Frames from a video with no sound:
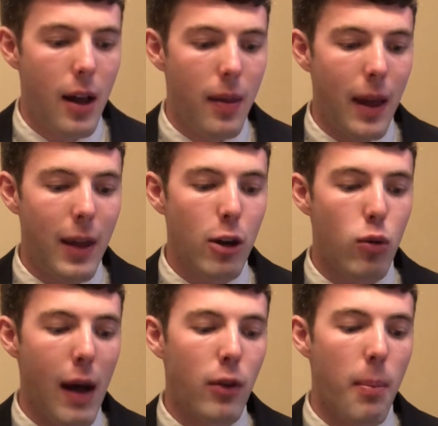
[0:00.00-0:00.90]
They then
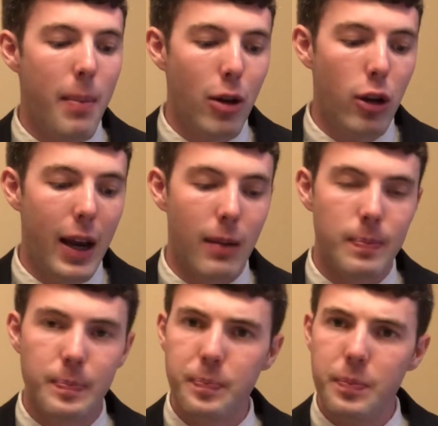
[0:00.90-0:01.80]
travel to Michigan.
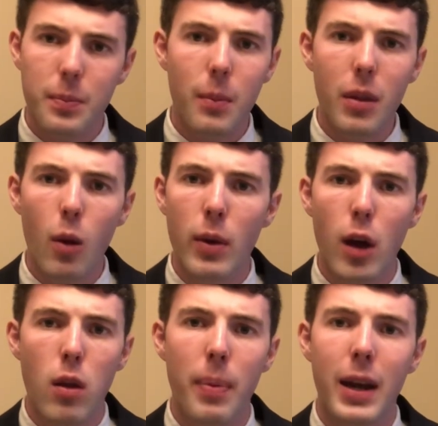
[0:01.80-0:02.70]
We
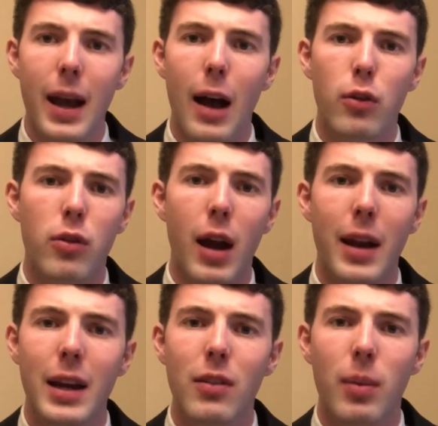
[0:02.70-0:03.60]
know the Big House is not
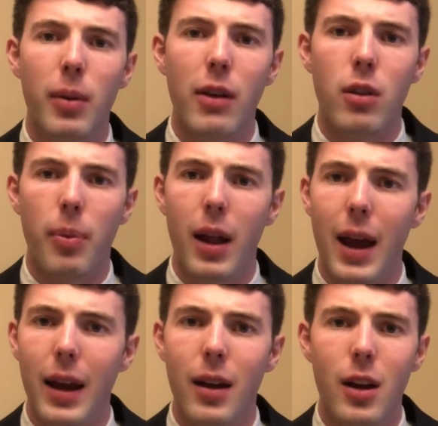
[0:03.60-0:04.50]
an easy place to
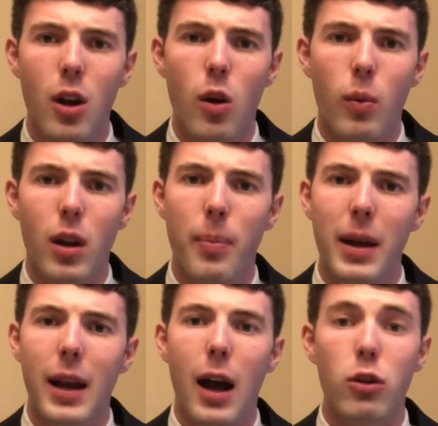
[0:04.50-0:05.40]
play. We know the
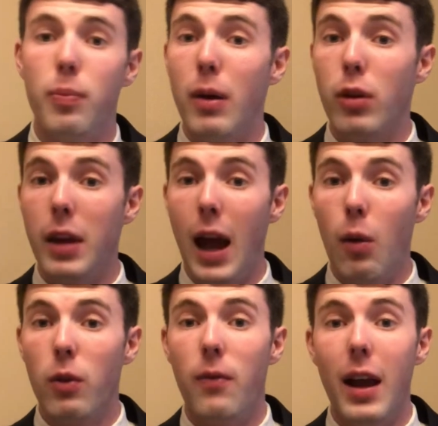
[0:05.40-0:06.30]
Big House, especially now
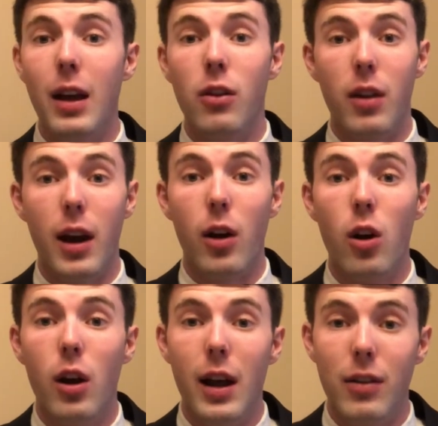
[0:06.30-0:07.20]
with fans there,
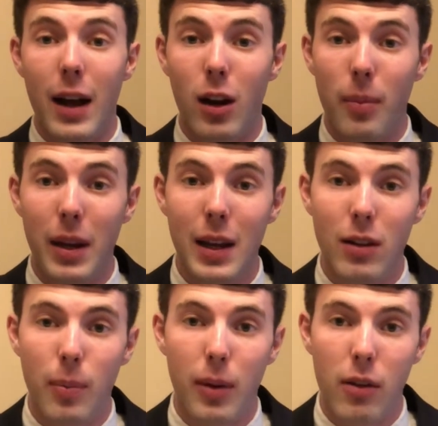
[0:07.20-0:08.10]
is not going to be an
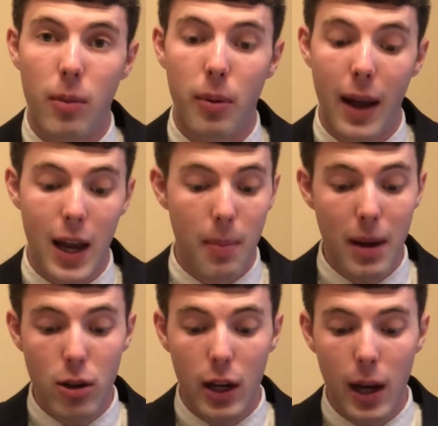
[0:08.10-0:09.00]
easy place to play. And
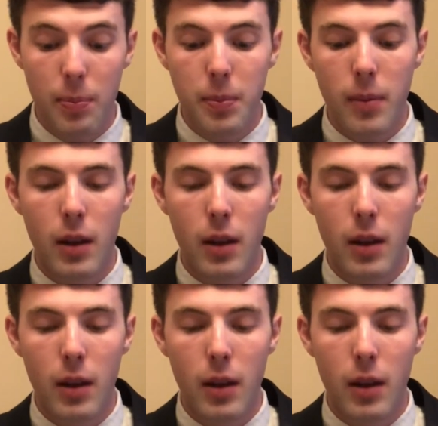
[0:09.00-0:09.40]
Michigan